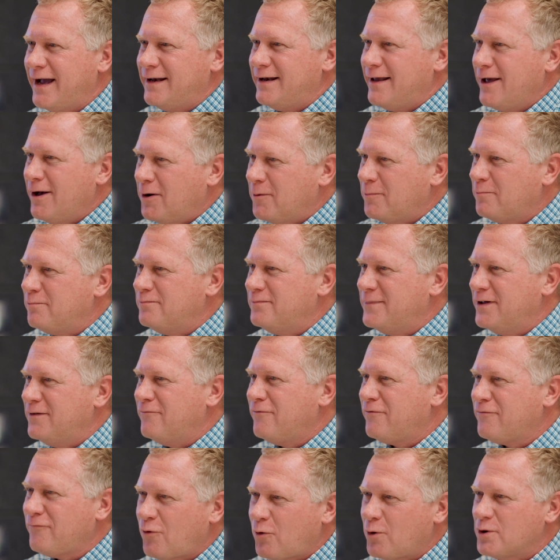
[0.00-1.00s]
and help
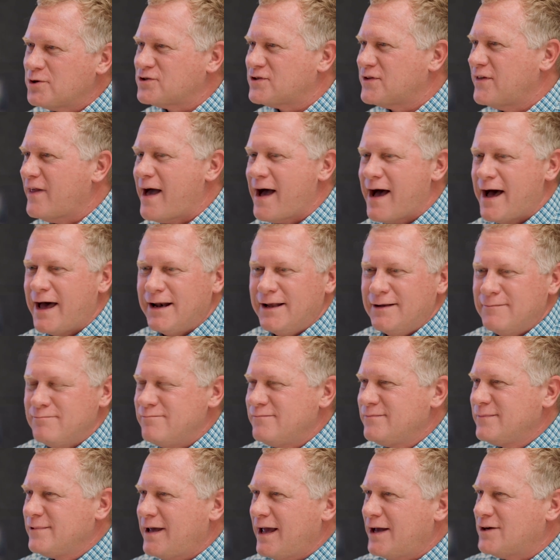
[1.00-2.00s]
enforce that
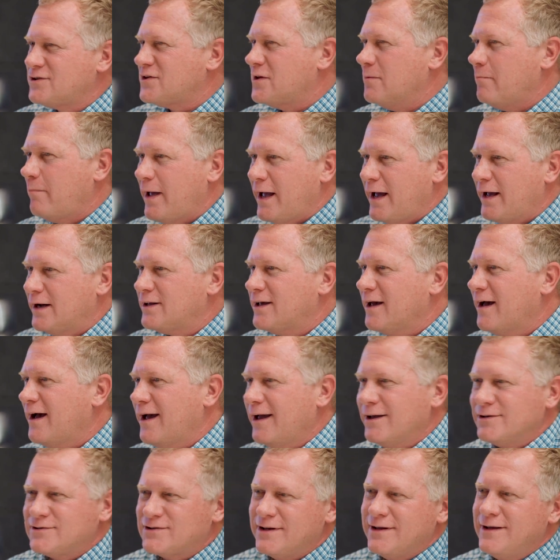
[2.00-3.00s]
and catch the bad
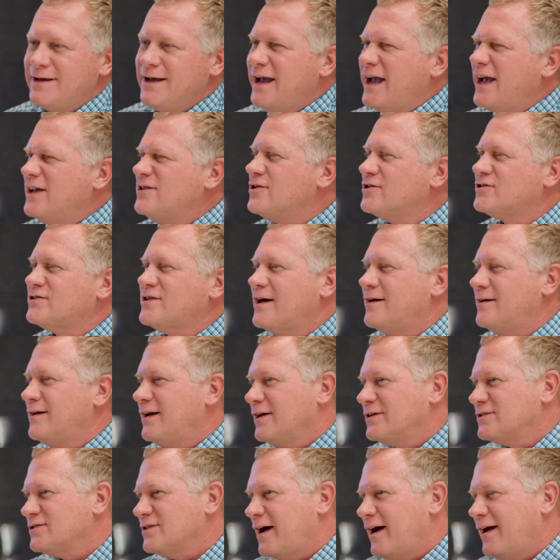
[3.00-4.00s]
guys. And it just
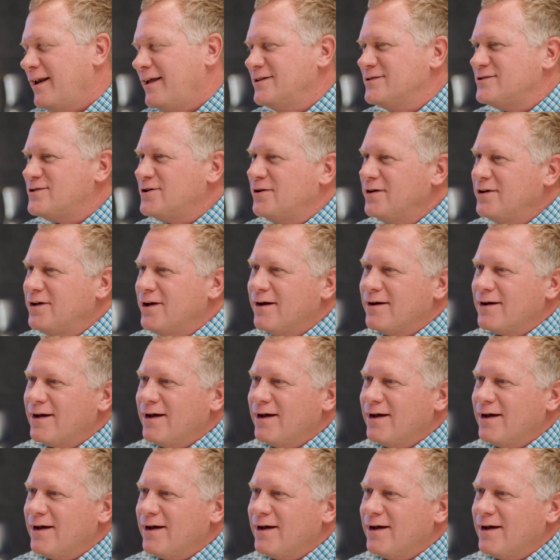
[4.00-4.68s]
sounded exciting to a young